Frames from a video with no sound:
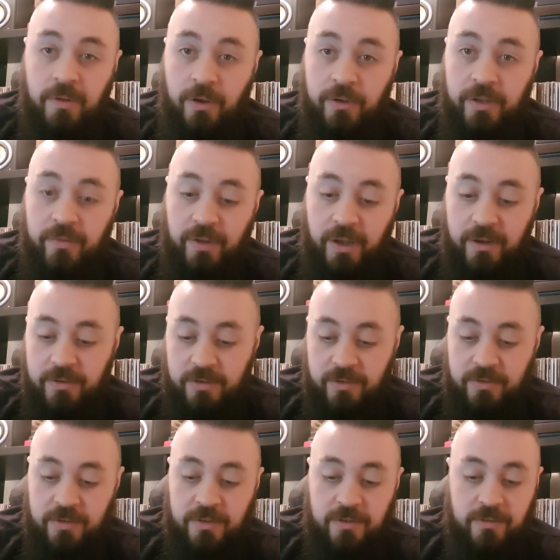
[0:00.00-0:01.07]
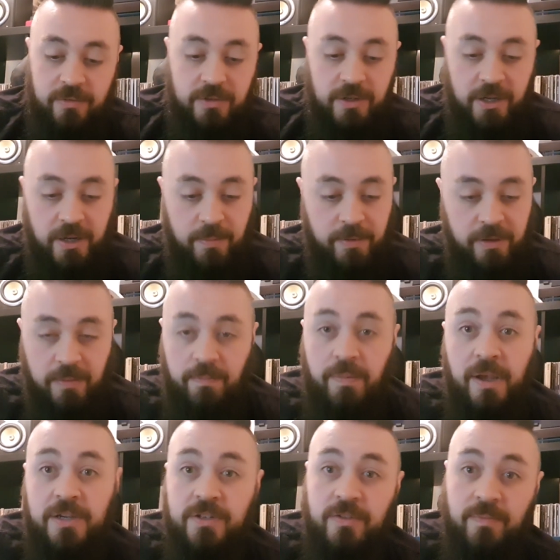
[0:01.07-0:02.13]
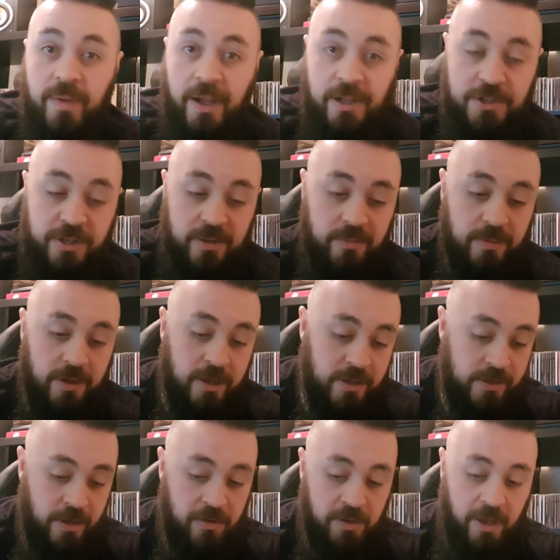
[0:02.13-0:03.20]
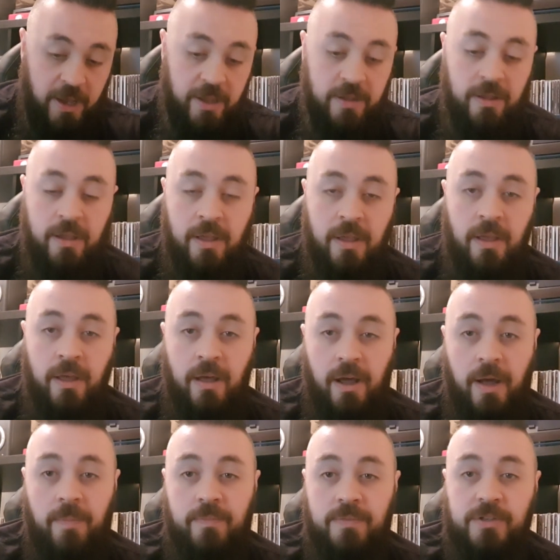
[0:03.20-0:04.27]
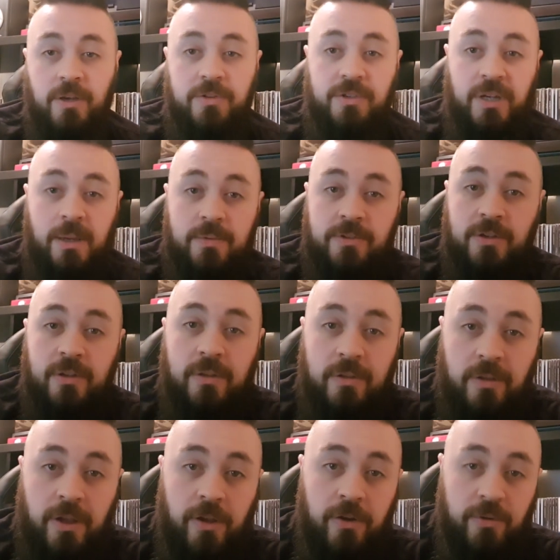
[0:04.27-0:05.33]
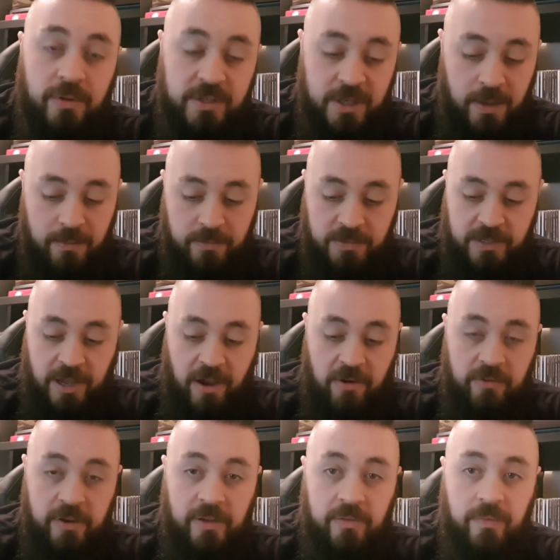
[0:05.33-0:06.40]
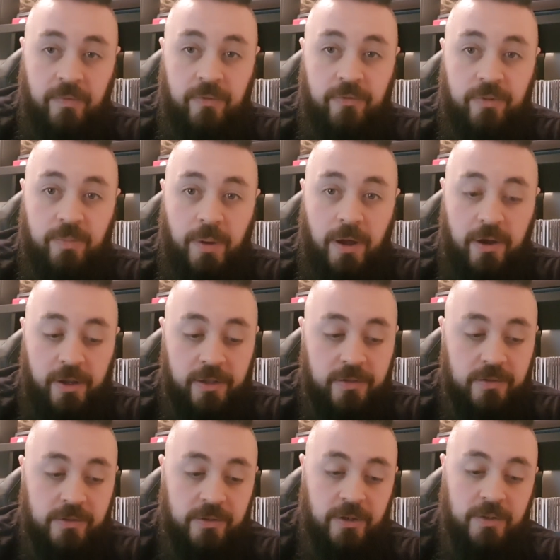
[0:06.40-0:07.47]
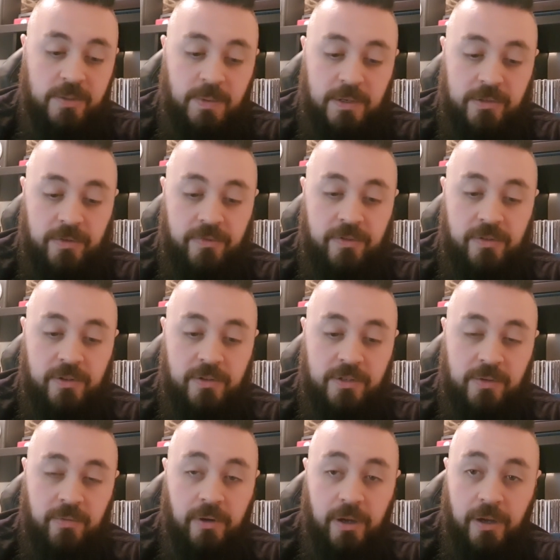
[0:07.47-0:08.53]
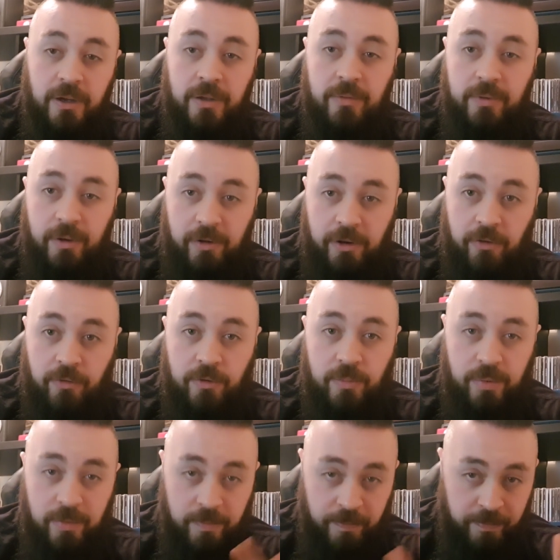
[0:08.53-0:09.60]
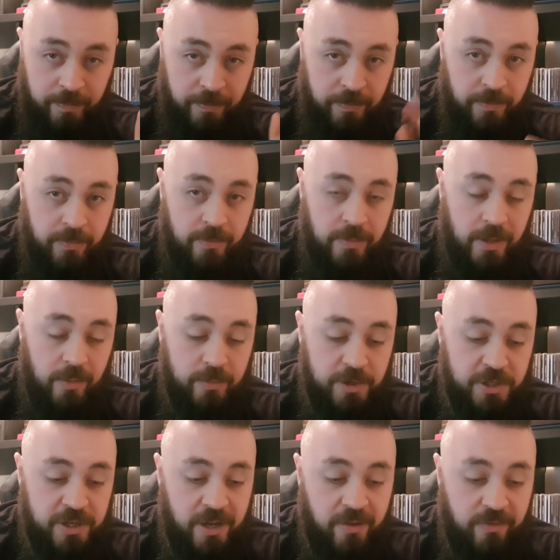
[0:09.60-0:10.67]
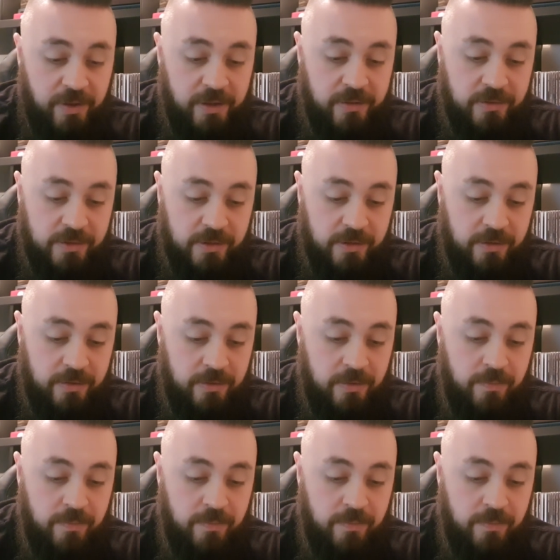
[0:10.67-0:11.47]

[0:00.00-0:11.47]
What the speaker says: on the other hand, didn't turn up in the best packaging, but it's okay. So I was on Amazon, like I always am, scouring for bargains, and I speak to a few dudes at work. We're in a group and we share things, and